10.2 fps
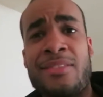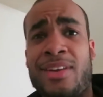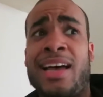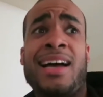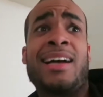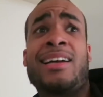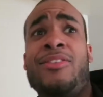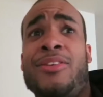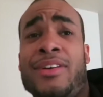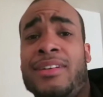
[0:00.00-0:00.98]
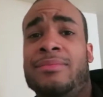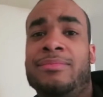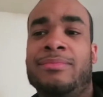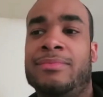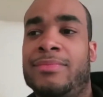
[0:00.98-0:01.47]
vlog or
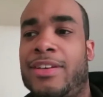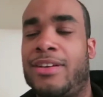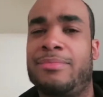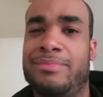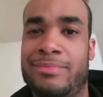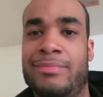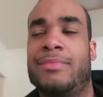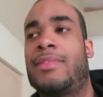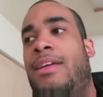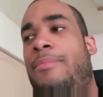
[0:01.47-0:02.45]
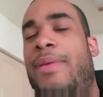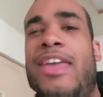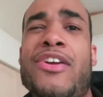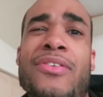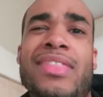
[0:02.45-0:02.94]
you know I'm
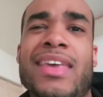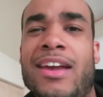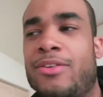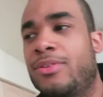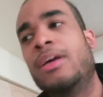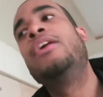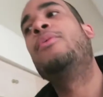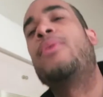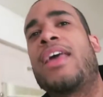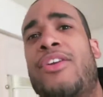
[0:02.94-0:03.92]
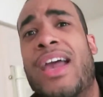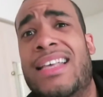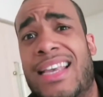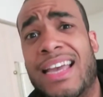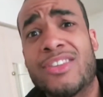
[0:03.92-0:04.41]
here and there. Well, now you
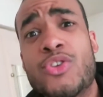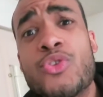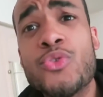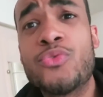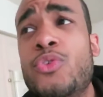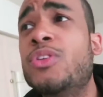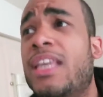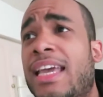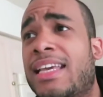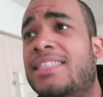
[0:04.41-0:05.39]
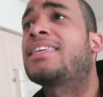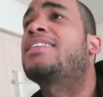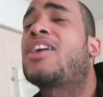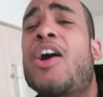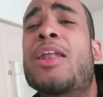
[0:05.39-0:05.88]
guys got two full days.
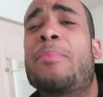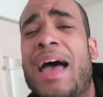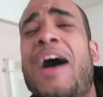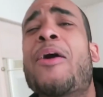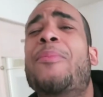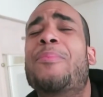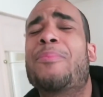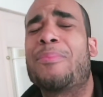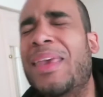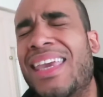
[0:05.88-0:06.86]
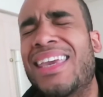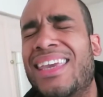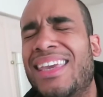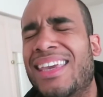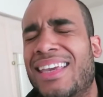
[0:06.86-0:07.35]
It's all about
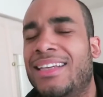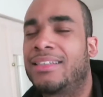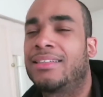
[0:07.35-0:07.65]
me.